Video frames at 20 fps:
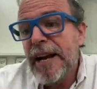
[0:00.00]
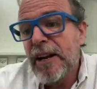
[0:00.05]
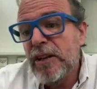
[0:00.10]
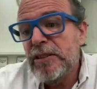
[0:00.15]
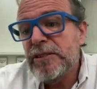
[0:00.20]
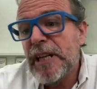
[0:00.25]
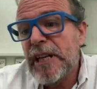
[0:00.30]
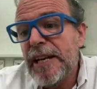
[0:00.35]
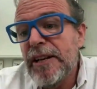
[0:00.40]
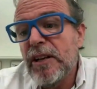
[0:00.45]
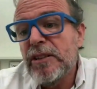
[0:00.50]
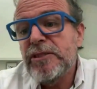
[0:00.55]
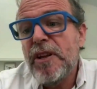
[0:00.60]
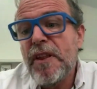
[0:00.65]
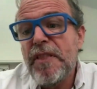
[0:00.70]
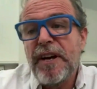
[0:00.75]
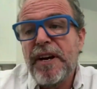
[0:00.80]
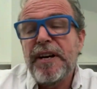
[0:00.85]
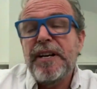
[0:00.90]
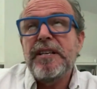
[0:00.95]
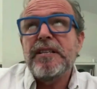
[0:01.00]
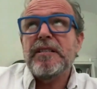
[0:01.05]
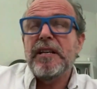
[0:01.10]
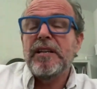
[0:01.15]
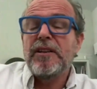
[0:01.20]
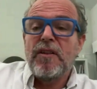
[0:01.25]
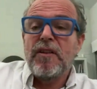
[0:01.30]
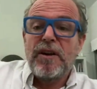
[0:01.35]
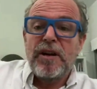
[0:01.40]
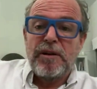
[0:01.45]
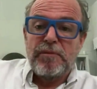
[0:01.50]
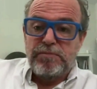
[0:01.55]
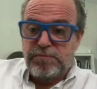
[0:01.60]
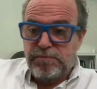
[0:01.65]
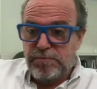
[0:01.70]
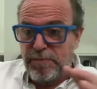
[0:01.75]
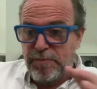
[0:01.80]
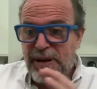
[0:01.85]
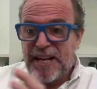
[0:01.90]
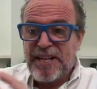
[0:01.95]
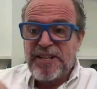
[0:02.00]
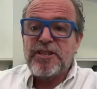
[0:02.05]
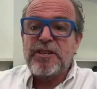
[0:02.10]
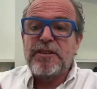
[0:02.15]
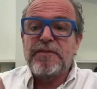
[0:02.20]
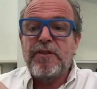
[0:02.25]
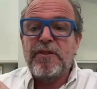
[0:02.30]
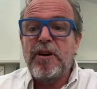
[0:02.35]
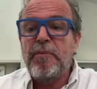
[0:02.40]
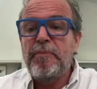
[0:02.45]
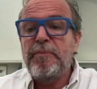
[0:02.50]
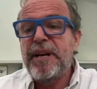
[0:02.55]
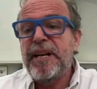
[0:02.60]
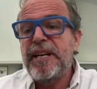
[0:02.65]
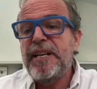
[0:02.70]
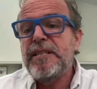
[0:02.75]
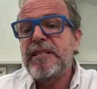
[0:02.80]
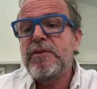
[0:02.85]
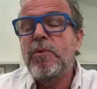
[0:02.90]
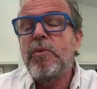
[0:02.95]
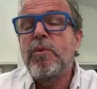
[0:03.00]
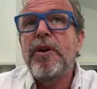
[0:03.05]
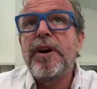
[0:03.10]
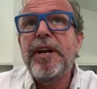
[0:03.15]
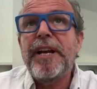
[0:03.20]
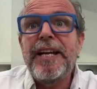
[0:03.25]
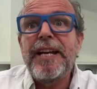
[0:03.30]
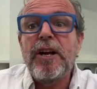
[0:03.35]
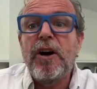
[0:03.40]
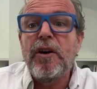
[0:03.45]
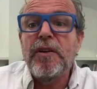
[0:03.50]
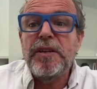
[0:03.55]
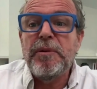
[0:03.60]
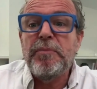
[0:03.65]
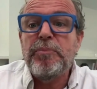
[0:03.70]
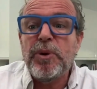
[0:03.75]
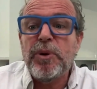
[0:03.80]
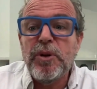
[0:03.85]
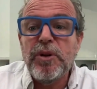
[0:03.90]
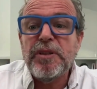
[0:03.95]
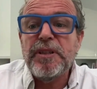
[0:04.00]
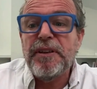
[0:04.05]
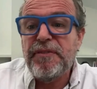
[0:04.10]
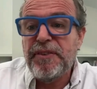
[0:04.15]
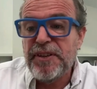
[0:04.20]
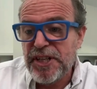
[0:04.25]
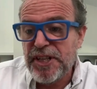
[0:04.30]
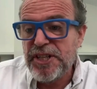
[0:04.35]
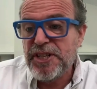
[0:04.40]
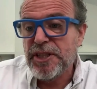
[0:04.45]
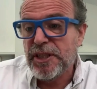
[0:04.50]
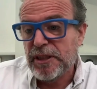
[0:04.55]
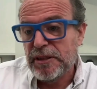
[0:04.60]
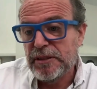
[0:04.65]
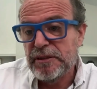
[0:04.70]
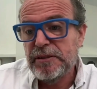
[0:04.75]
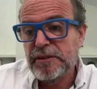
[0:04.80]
And also there is another bunch of companies working on the product definition.